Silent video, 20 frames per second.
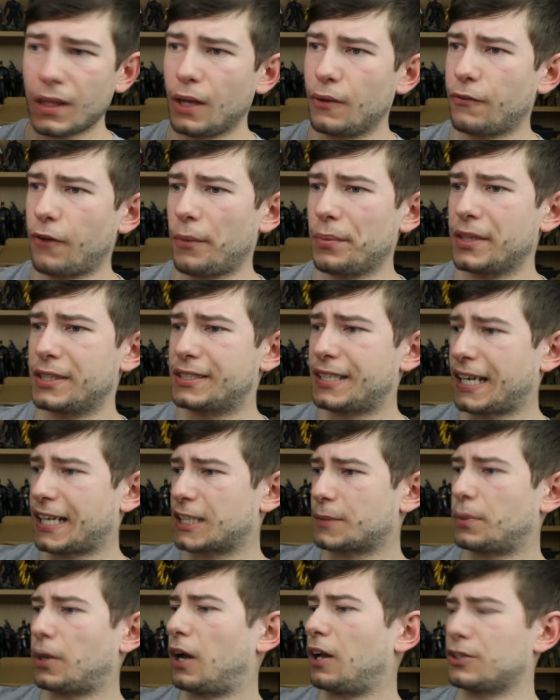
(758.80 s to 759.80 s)
from the
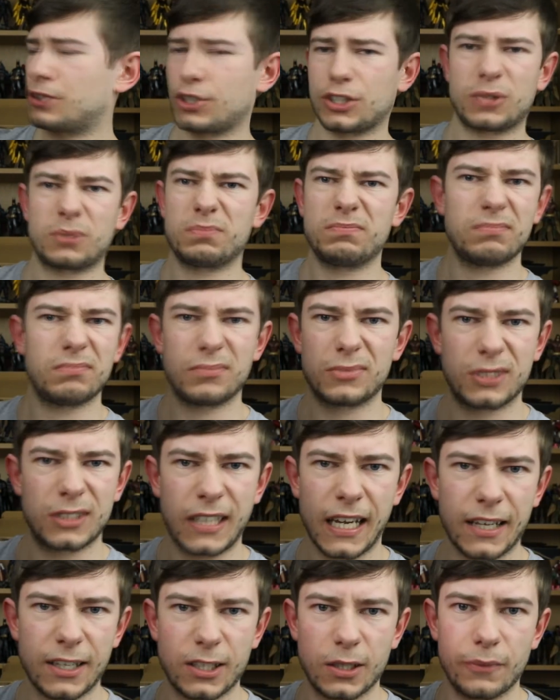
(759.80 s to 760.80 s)
desk, but I'll just
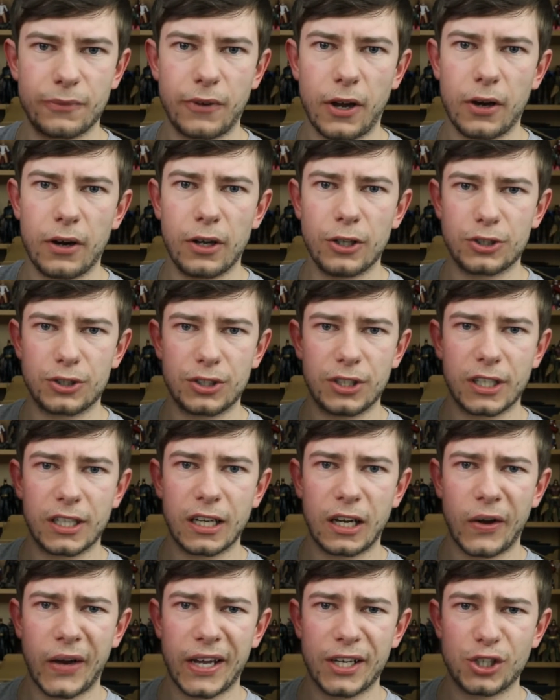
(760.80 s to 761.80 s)
take some photos and you can
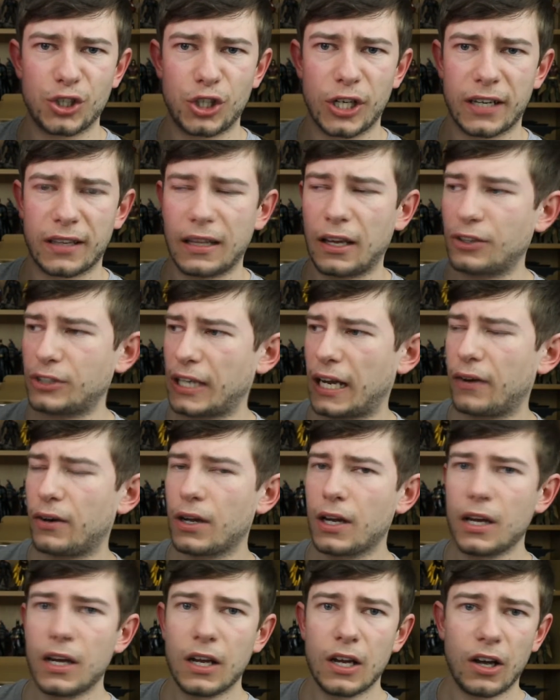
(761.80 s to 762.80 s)
go ahead and check those out
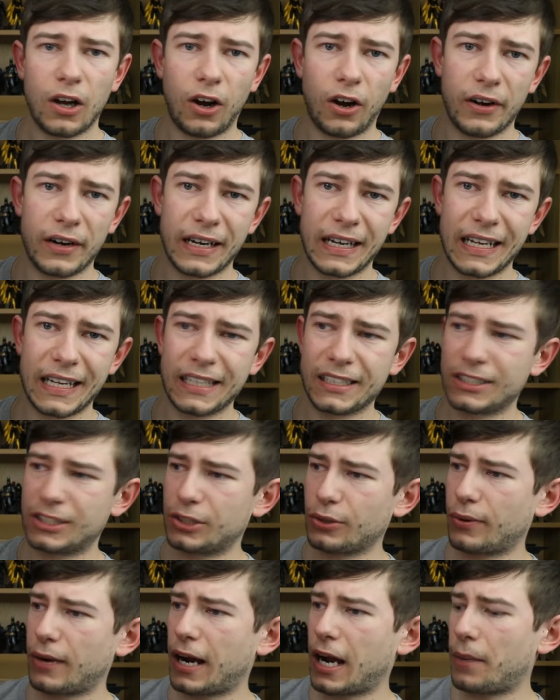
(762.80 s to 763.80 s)
on
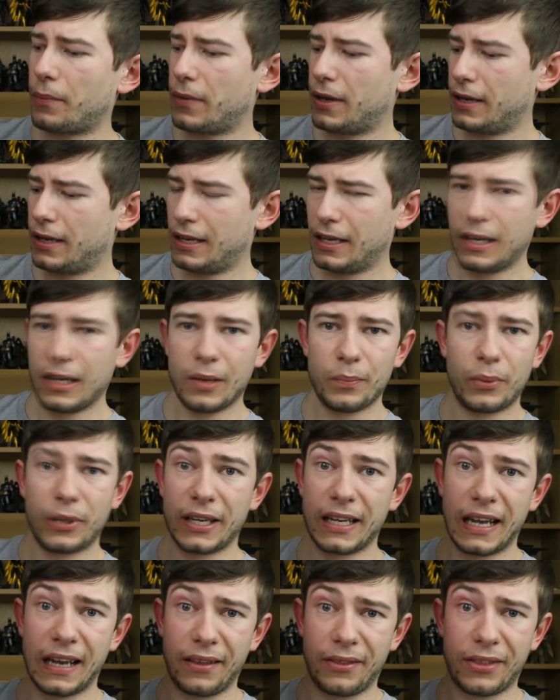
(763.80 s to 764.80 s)
Instagram.
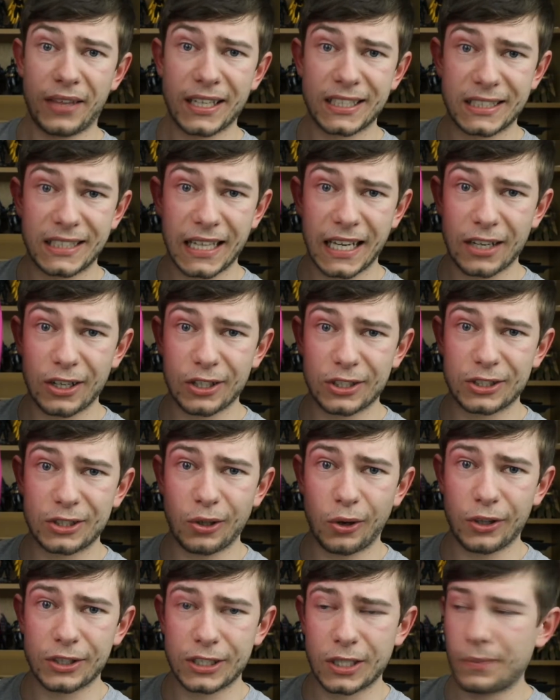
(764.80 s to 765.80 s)
But yeah, this thing looks
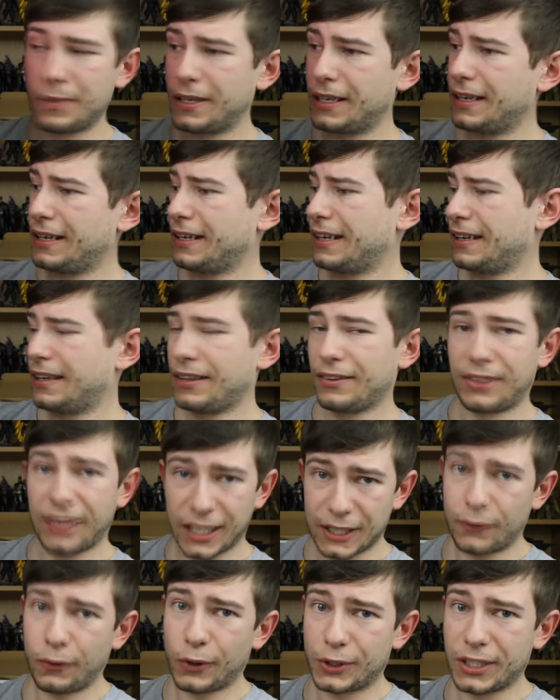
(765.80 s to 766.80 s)
awesome.
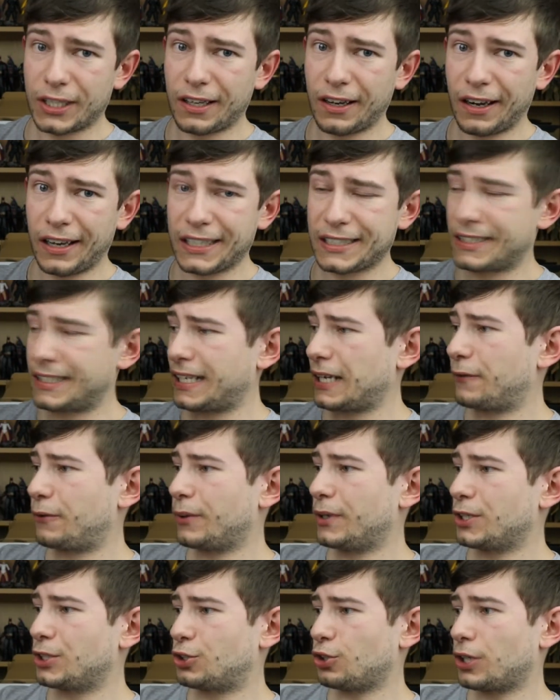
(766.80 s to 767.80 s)
Thanks for watching, guys. If you
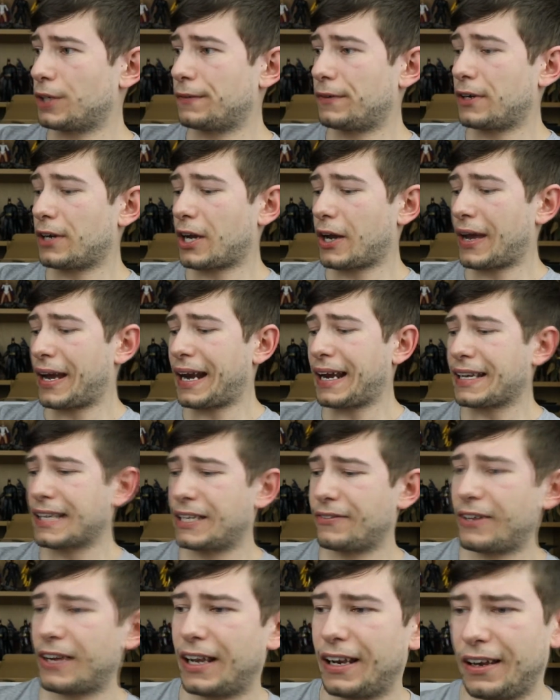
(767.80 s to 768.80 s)
enjoyed the video, go ahead and
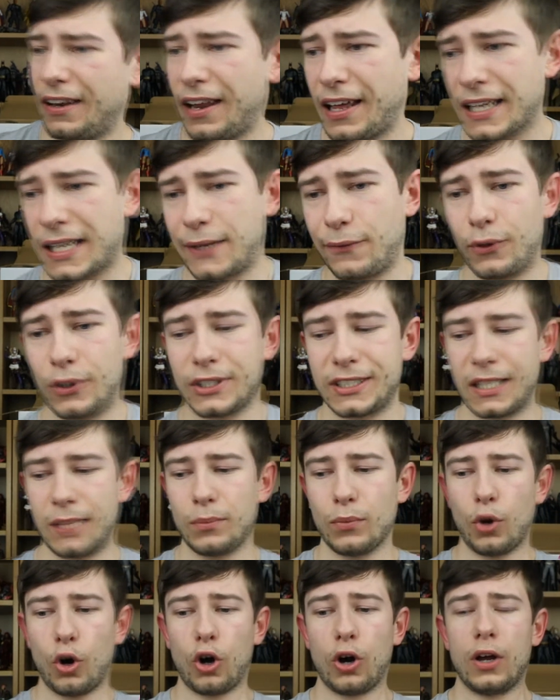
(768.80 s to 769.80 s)
give it a like. If you want to see
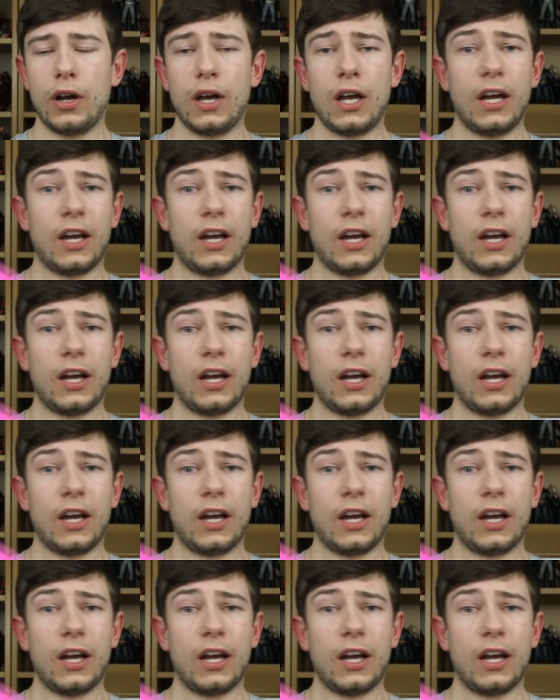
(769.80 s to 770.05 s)
more